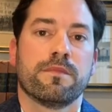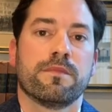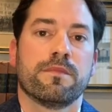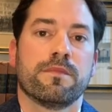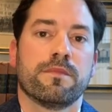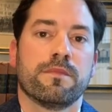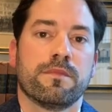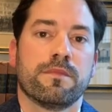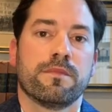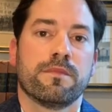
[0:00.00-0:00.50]

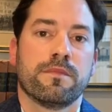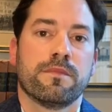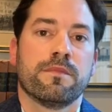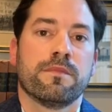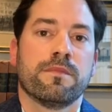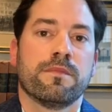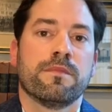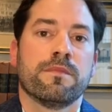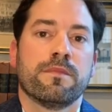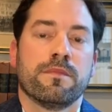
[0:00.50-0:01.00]

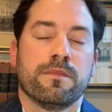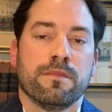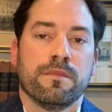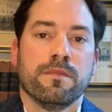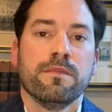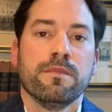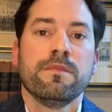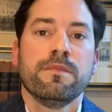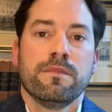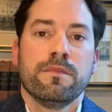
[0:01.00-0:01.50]

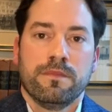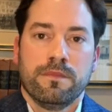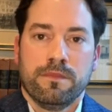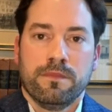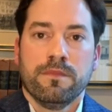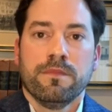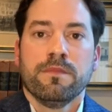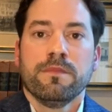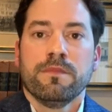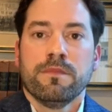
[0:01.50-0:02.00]

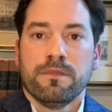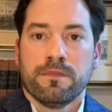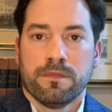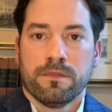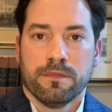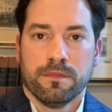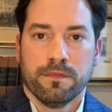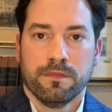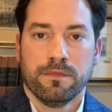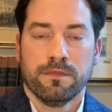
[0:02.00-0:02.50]

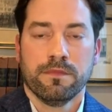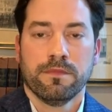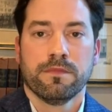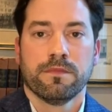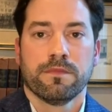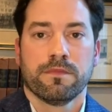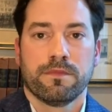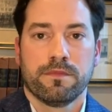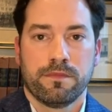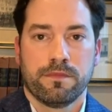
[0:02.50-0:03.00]

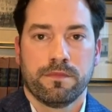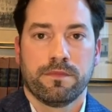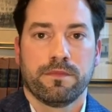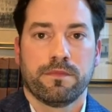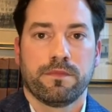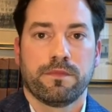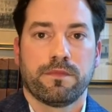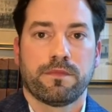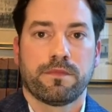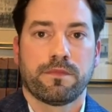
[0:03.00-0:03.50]

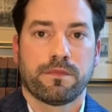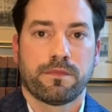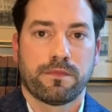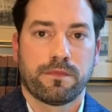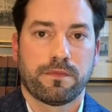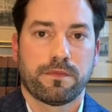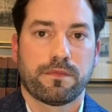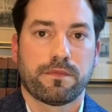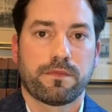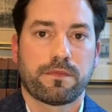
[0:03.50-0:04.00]

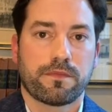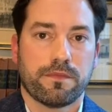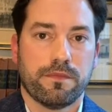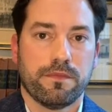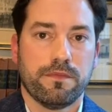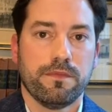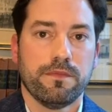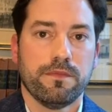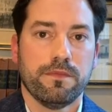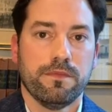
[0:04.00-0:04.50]
(silent)